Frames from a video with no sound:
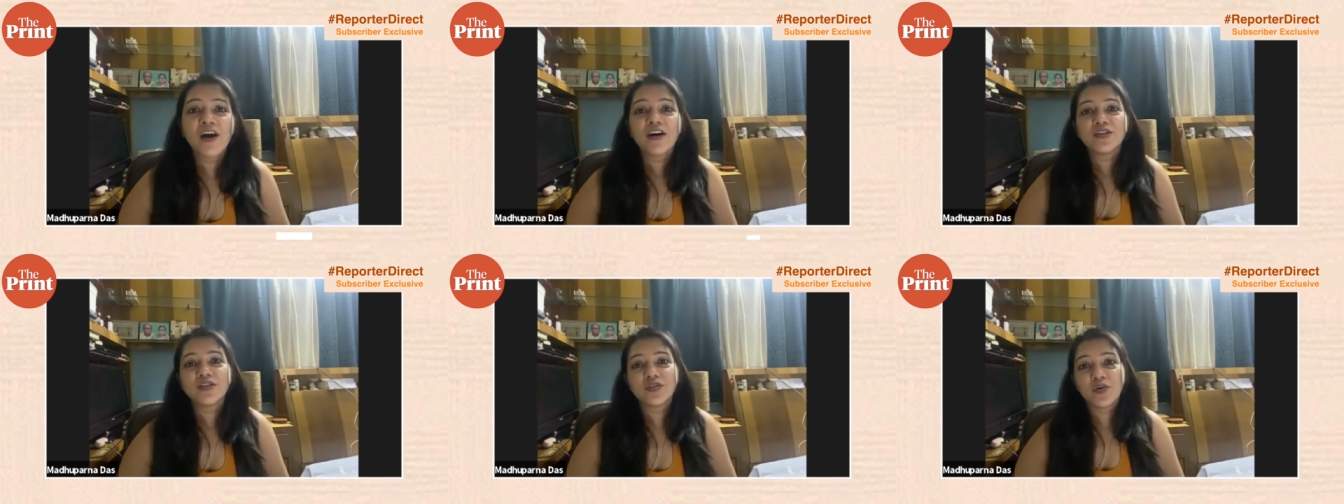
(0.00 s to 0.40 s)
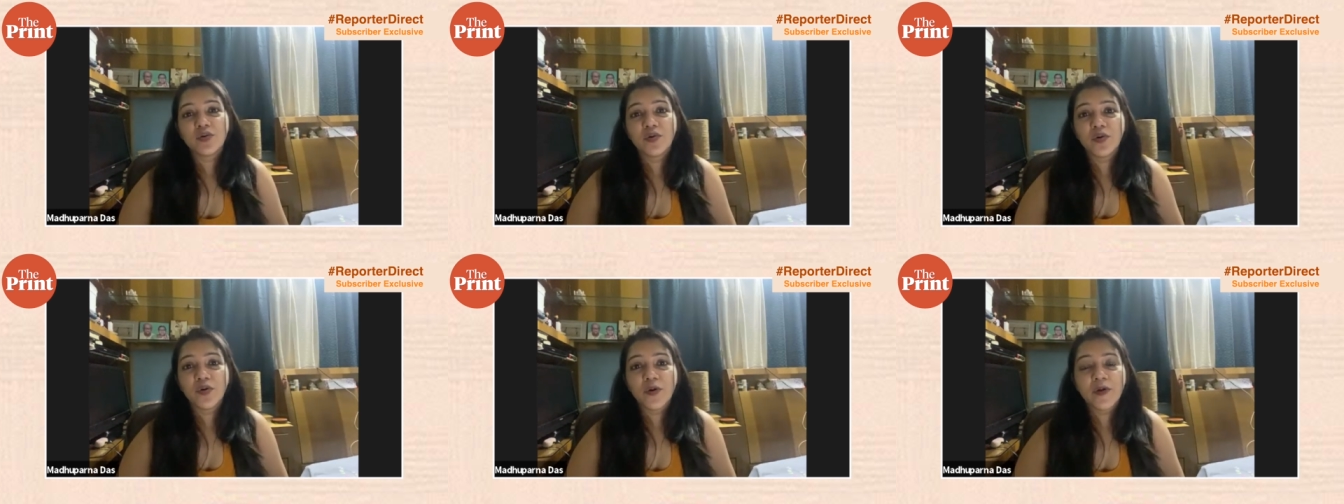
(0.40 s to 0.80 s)

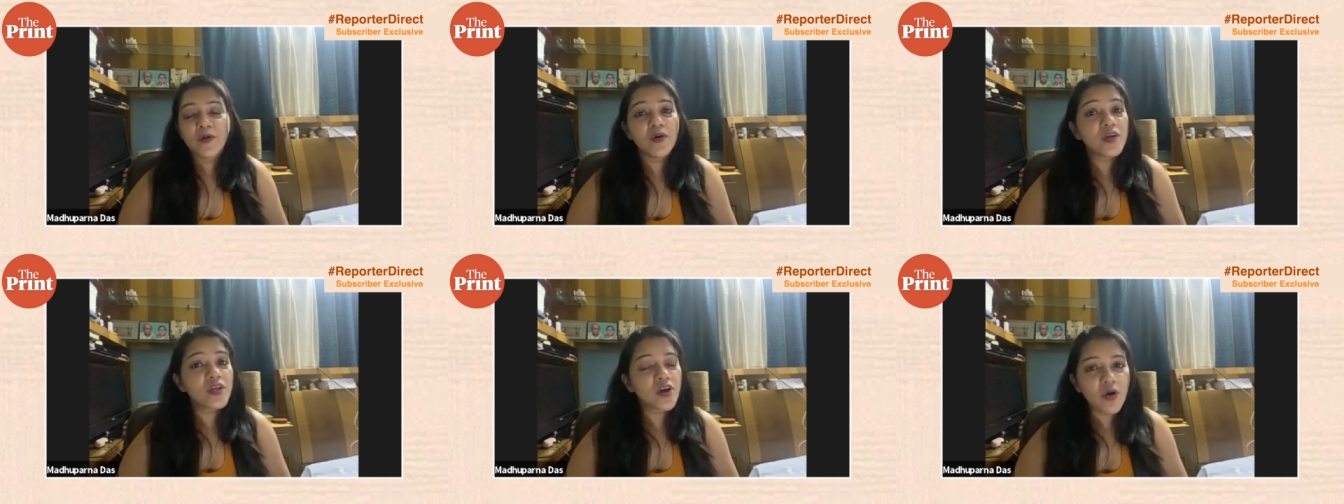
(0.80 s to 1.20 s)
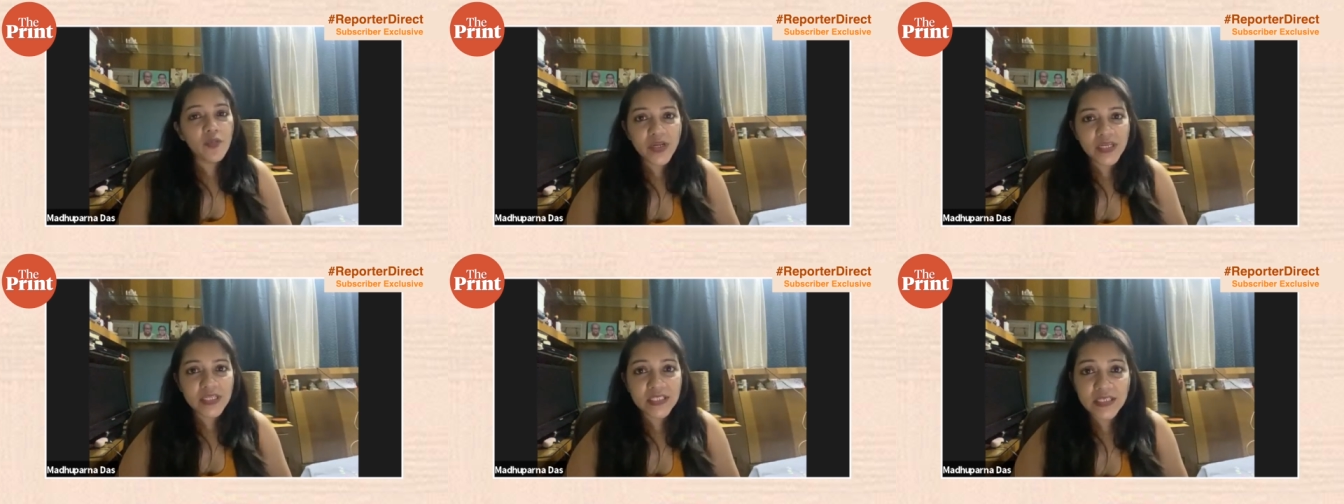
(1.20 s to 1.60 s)
so you know your
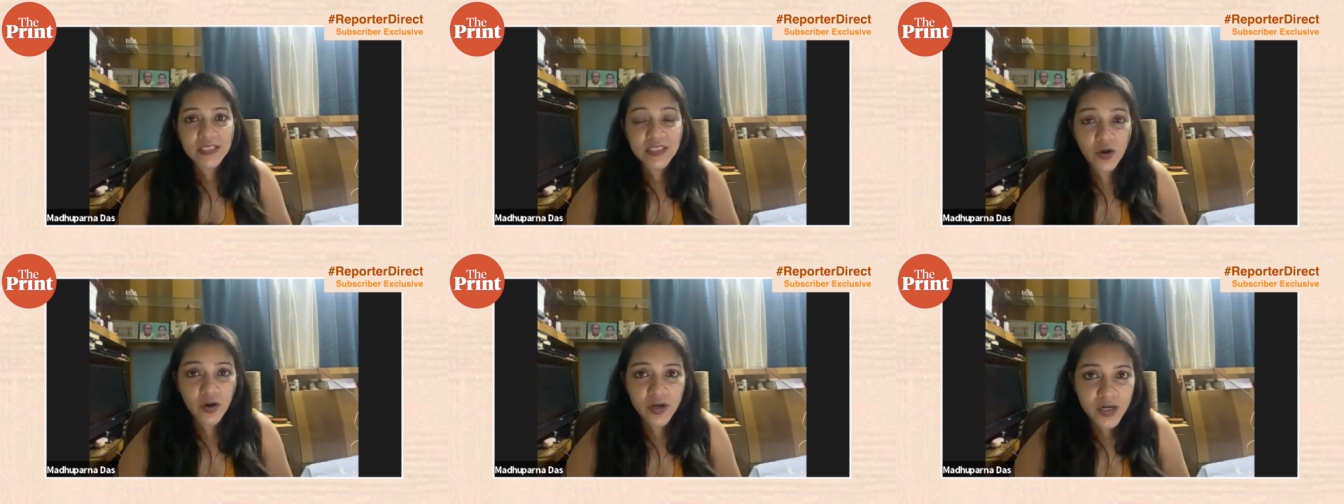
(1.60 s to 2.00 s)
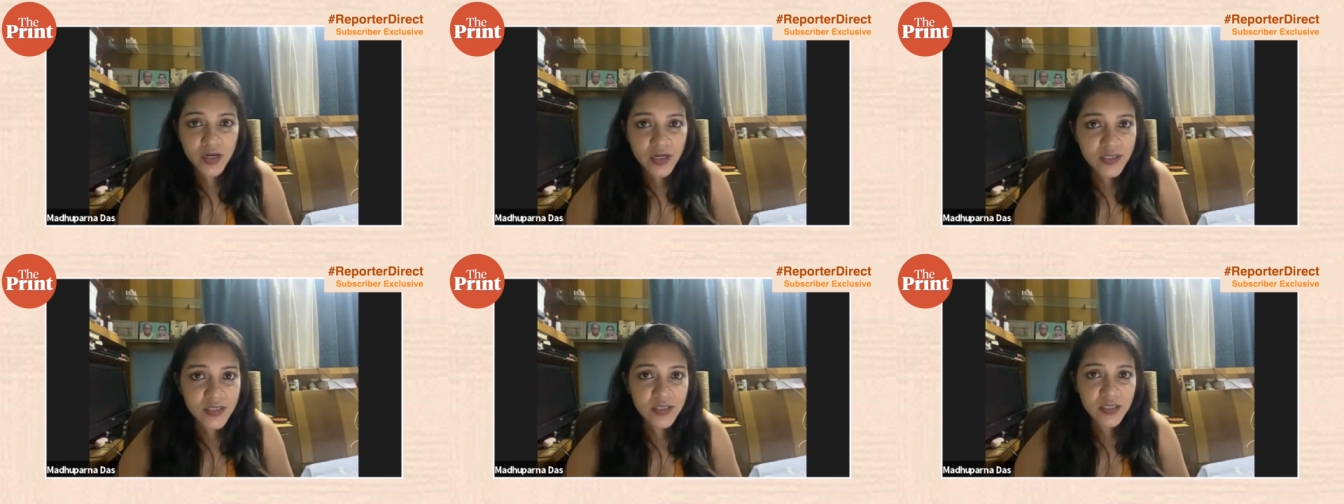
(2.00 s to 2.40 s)
praises your
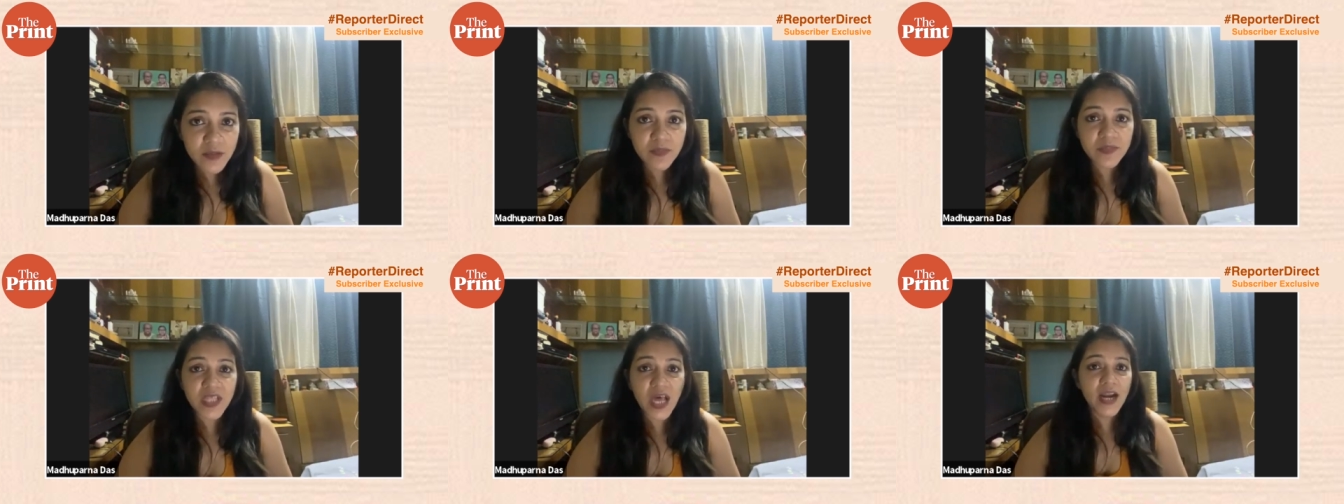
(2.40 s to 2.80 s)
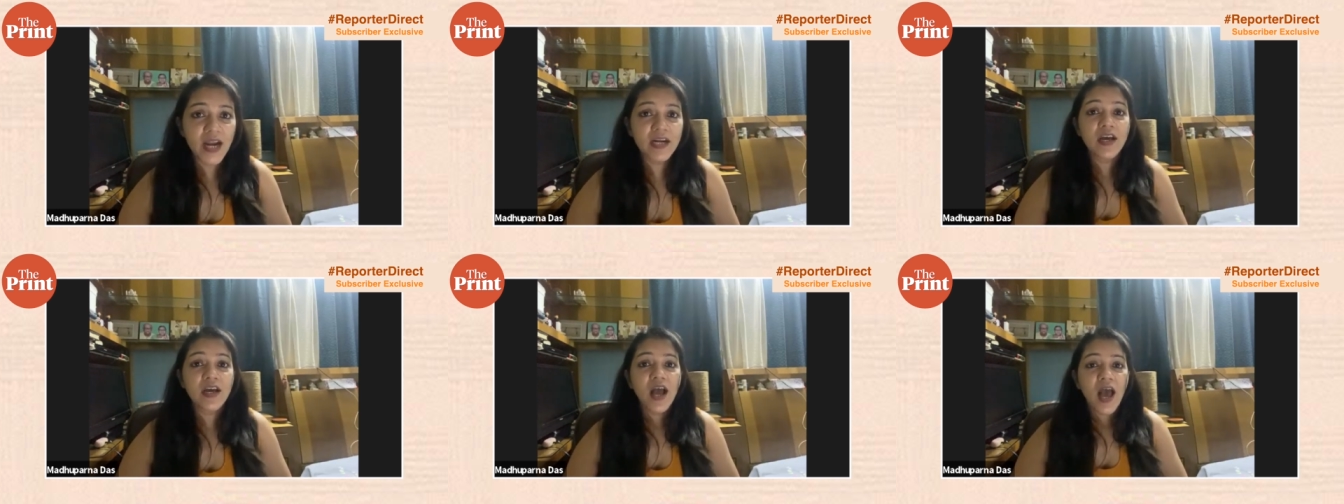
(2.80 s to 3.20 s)
criticism
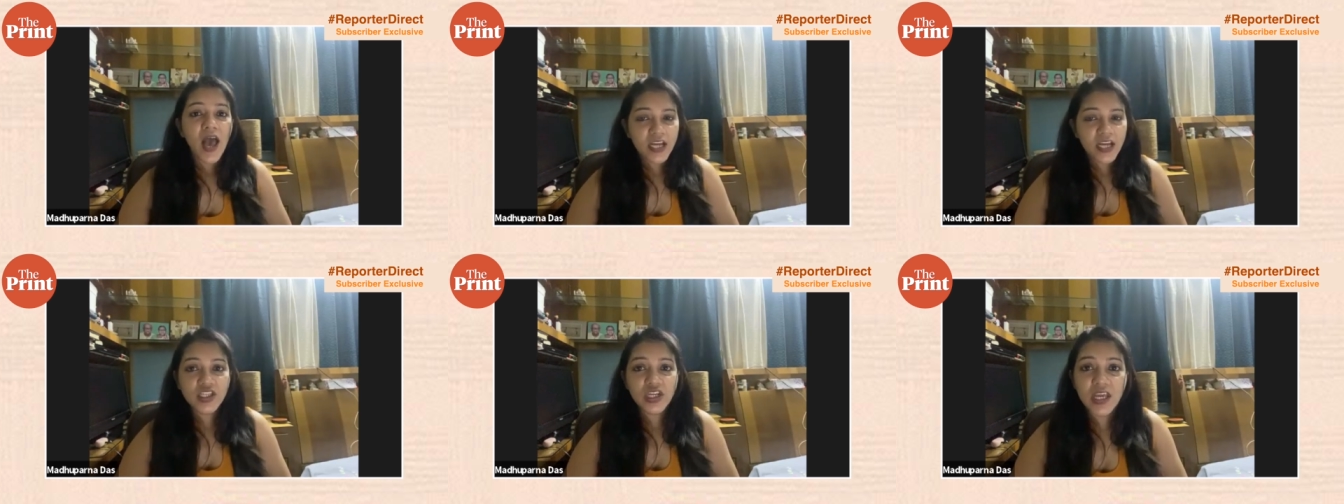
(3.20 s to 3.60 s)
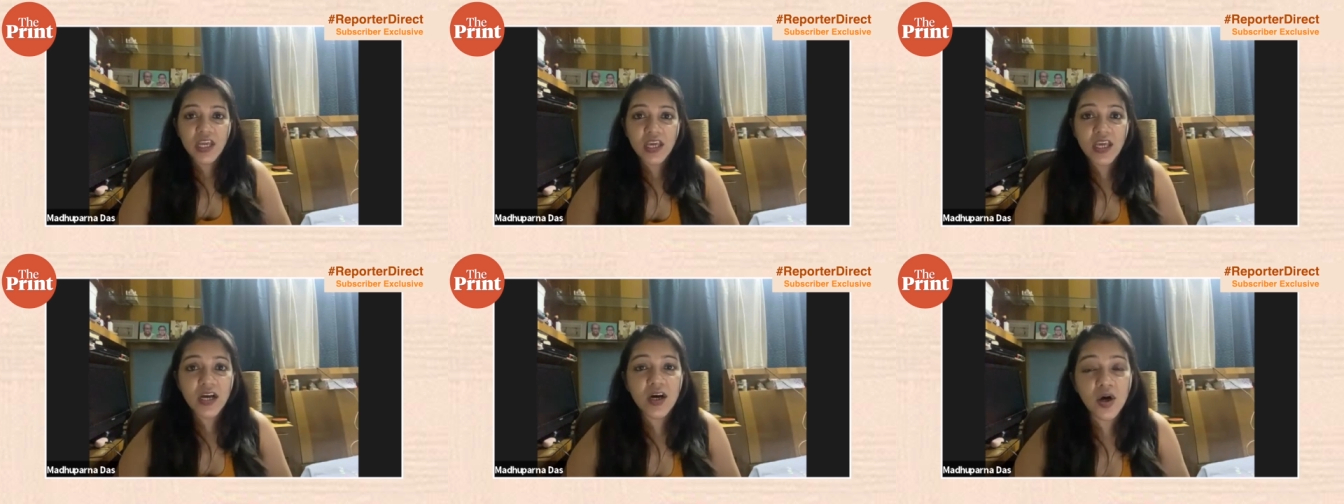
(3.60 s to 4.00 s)
that
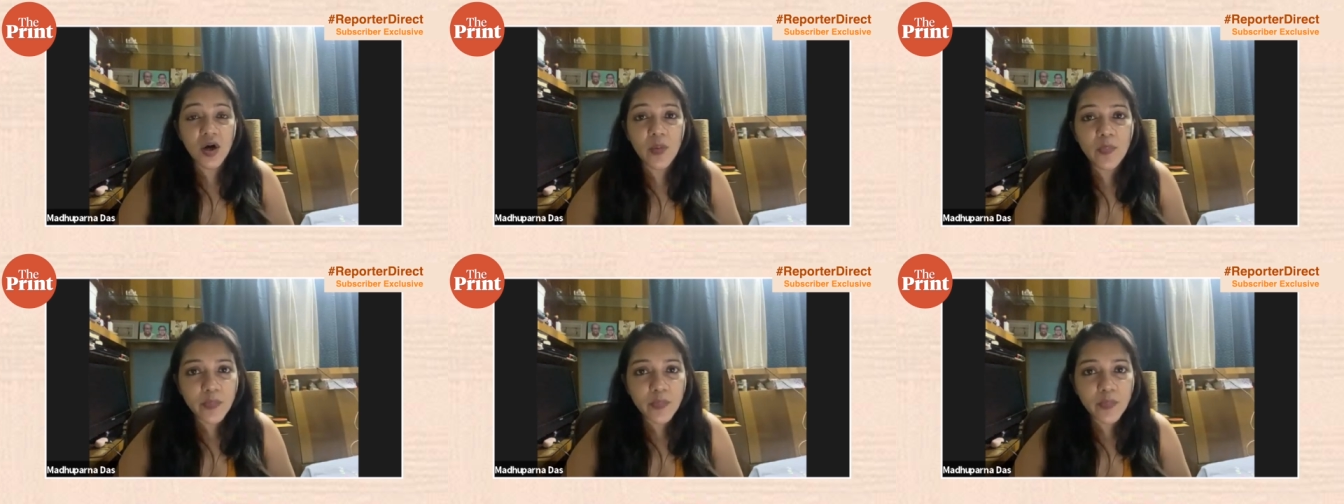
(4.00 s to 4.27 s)
actually uh,